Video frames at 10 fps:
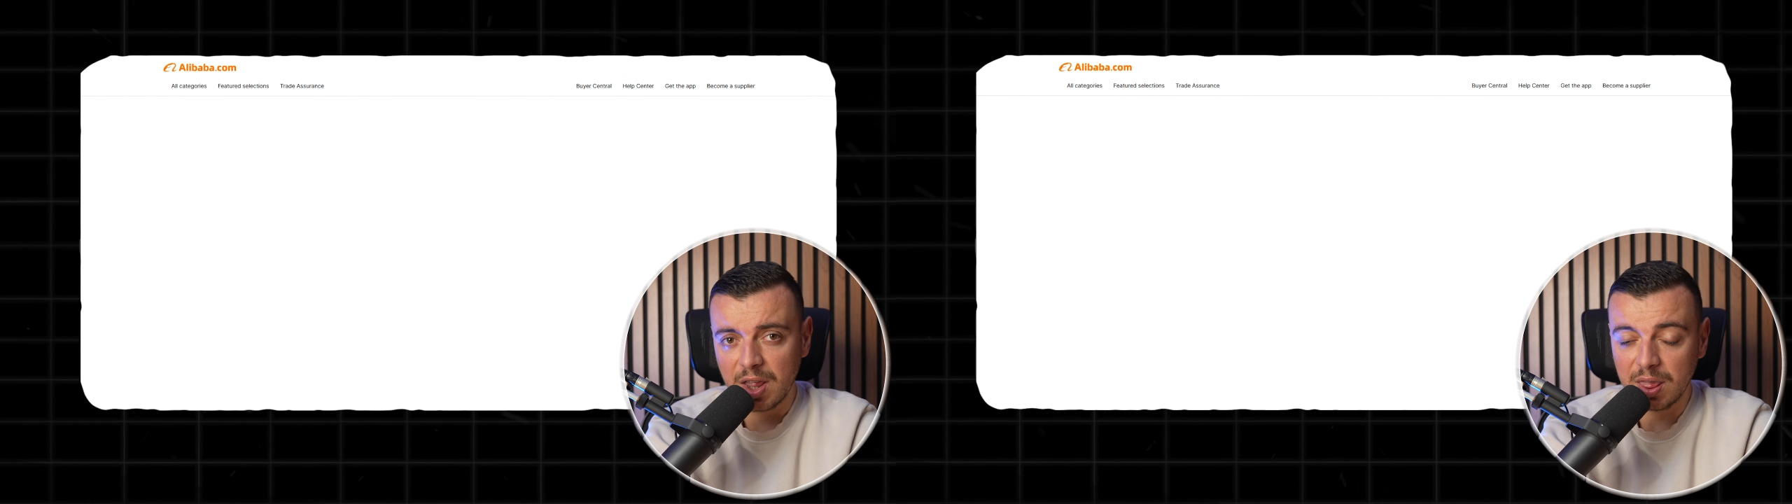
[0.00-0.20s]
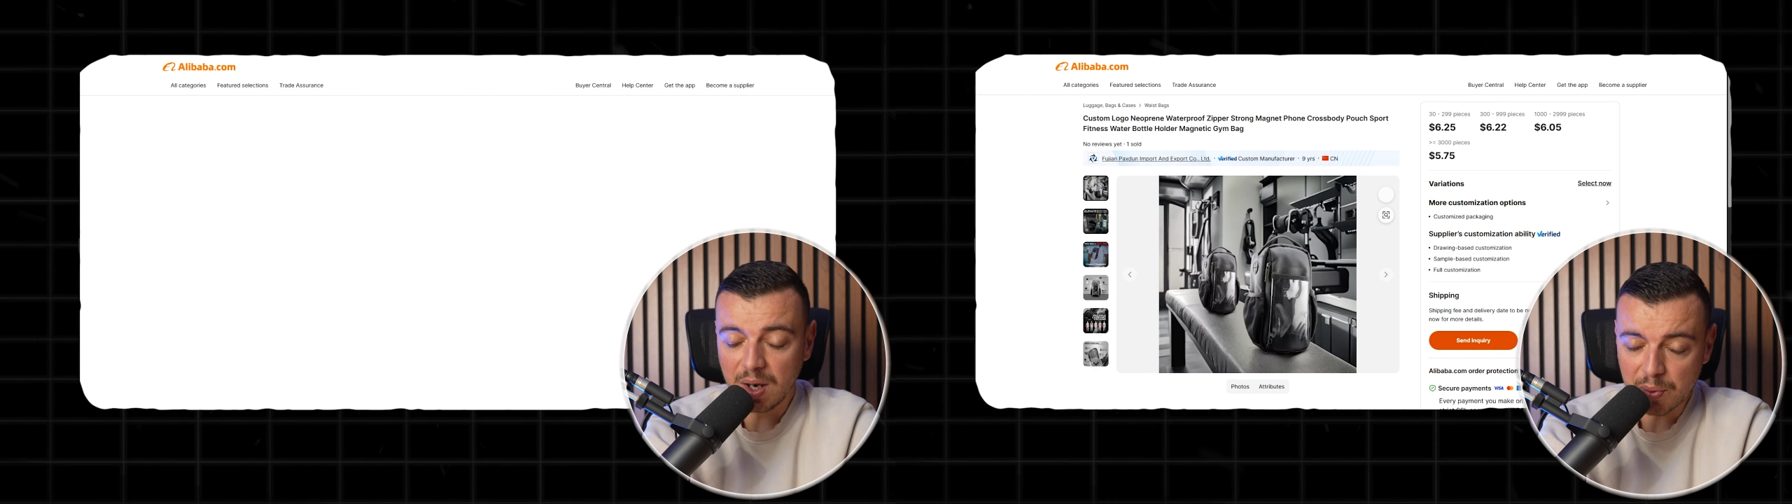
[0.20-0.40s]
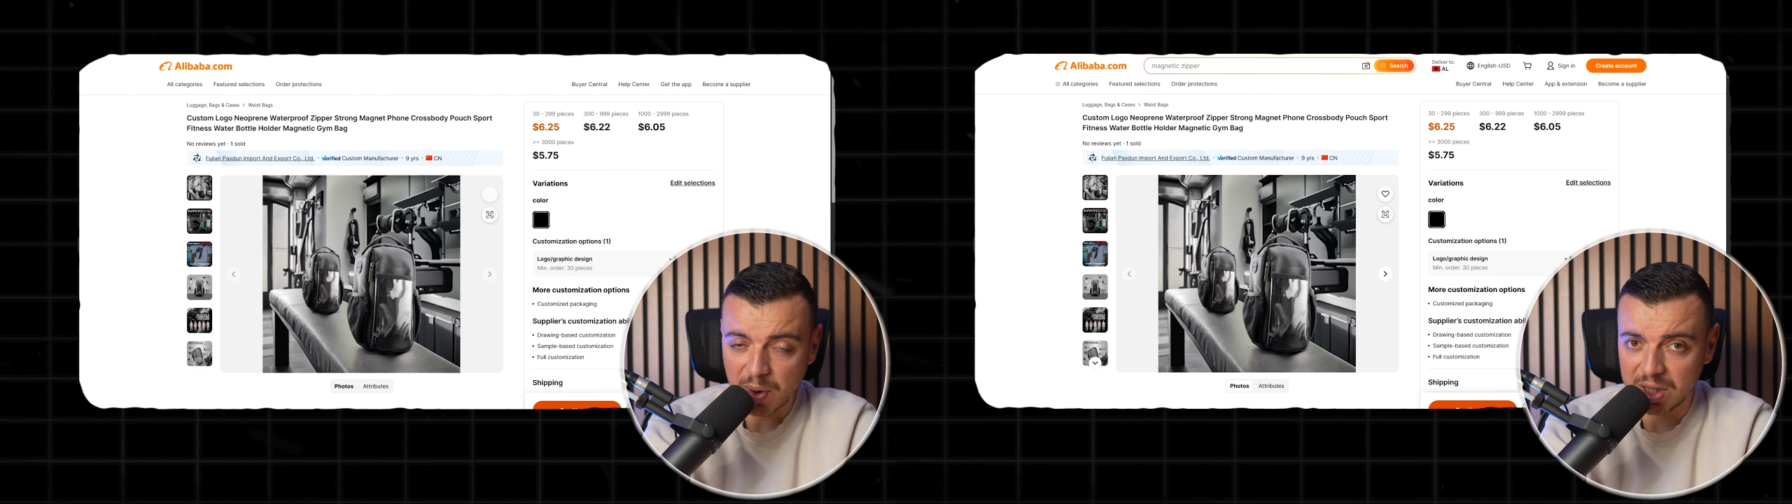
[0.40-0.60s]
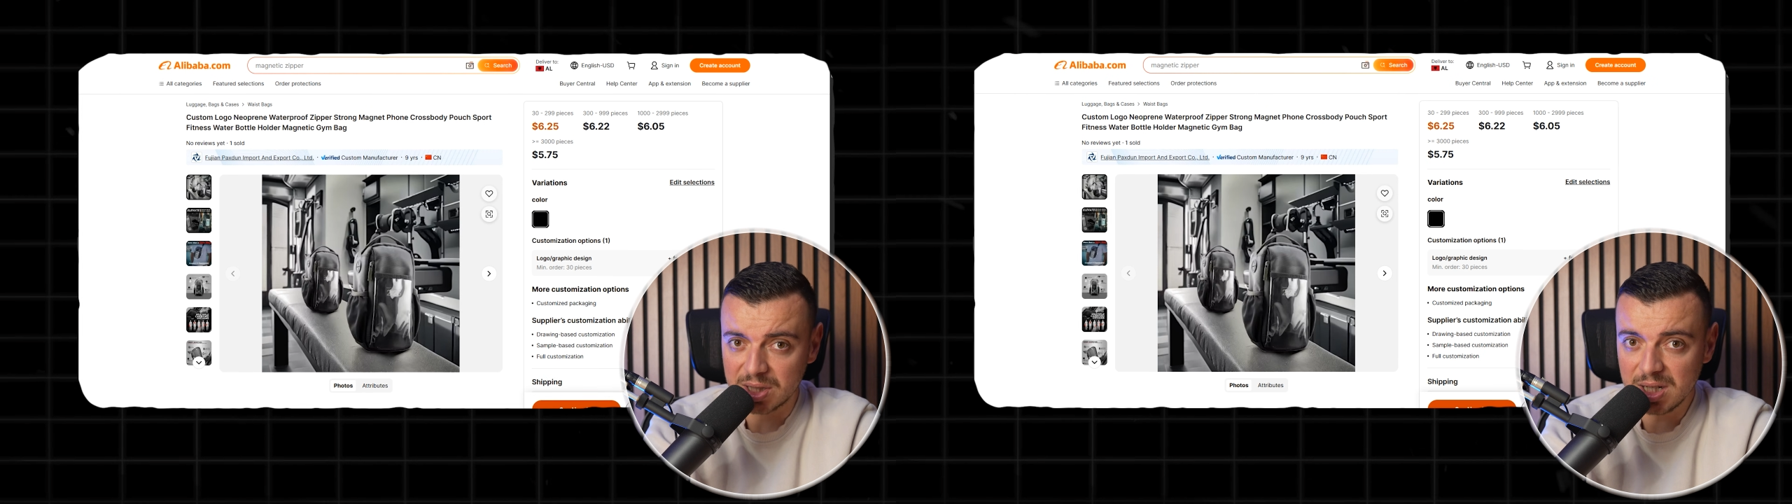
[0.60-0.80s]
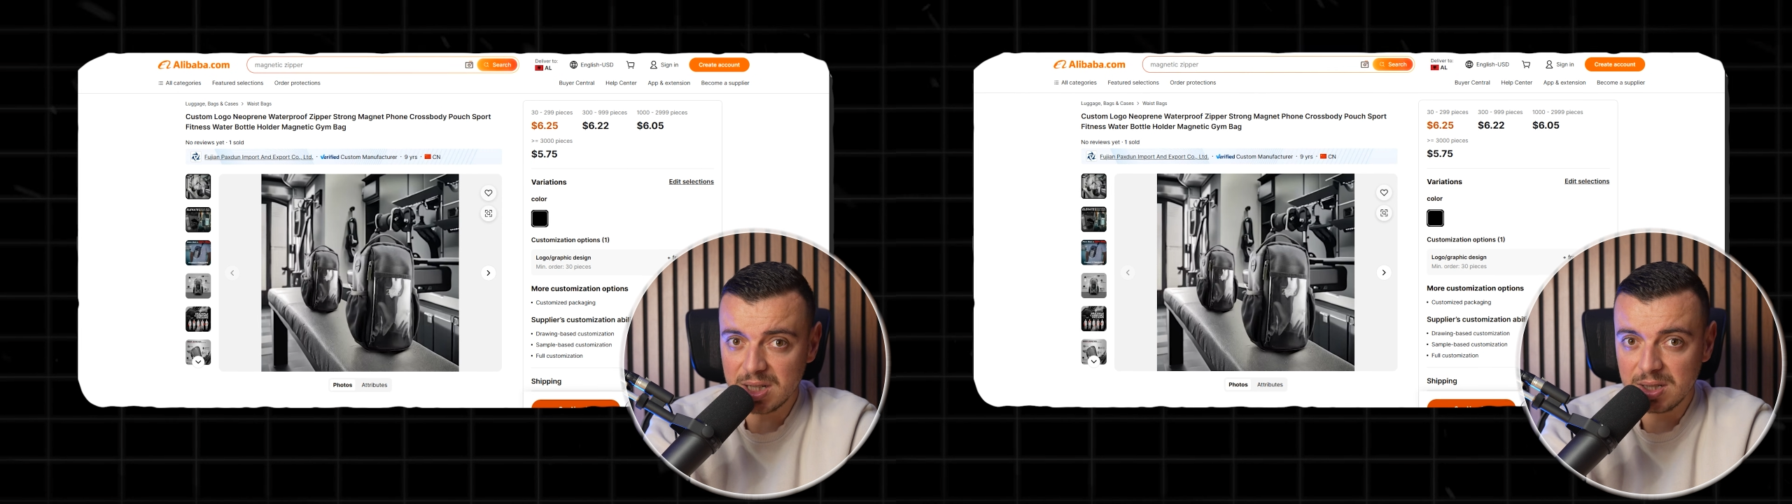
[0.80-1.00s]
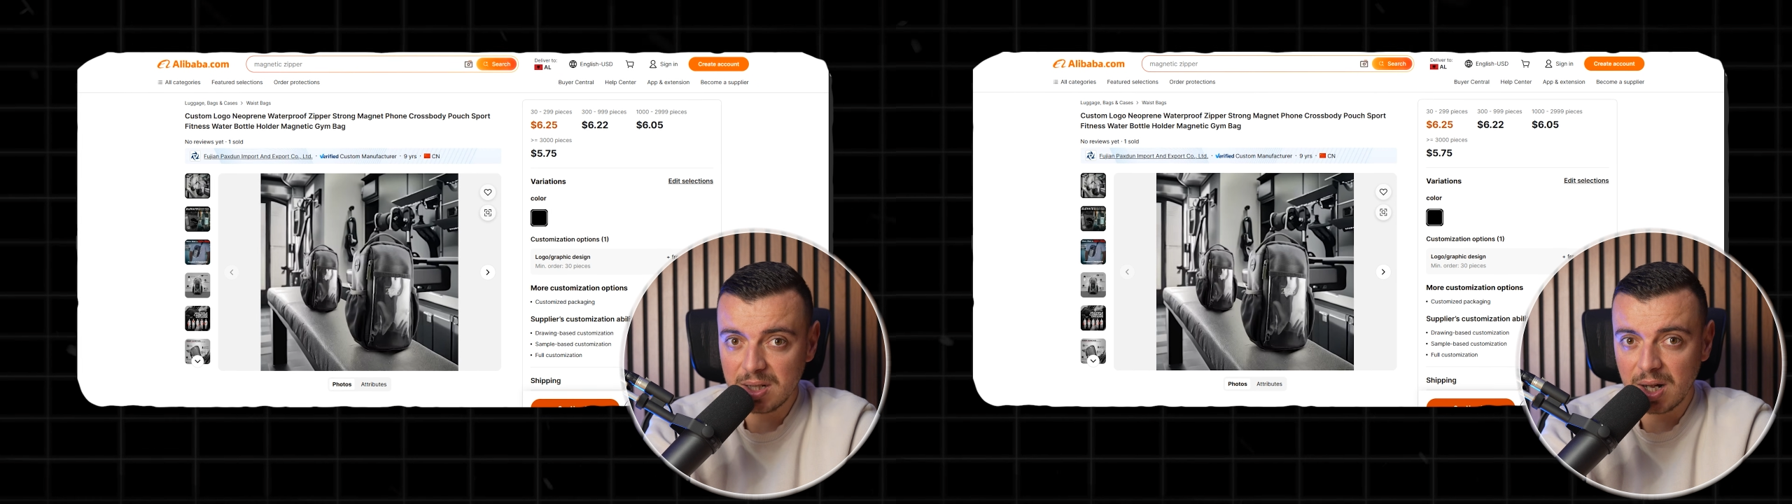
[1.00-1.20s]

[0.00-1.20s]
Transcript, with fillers: their rating,